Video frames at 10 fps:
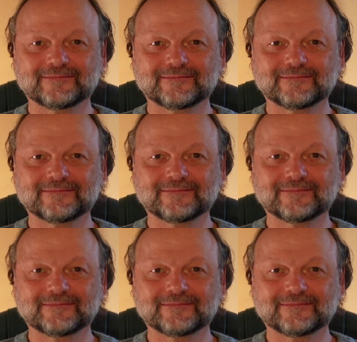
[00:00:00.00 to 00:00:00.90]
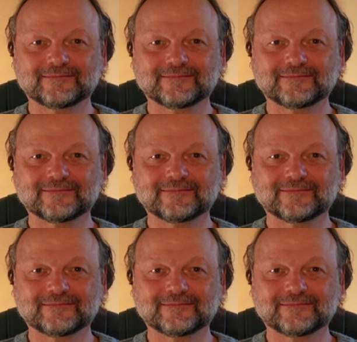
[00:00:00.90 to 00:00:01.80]

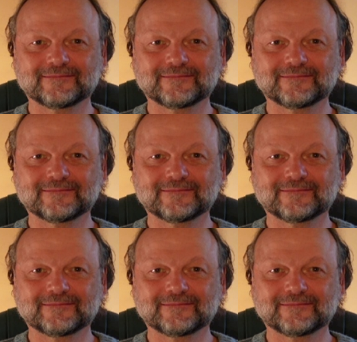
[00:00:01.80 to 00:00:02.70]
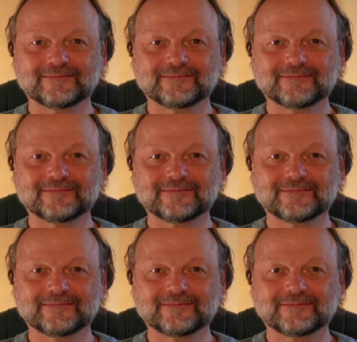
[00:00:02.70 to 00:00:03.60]

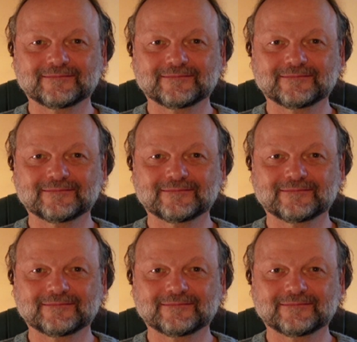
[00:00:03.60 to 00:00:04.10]
The face doesn't move, so there is nothing to read.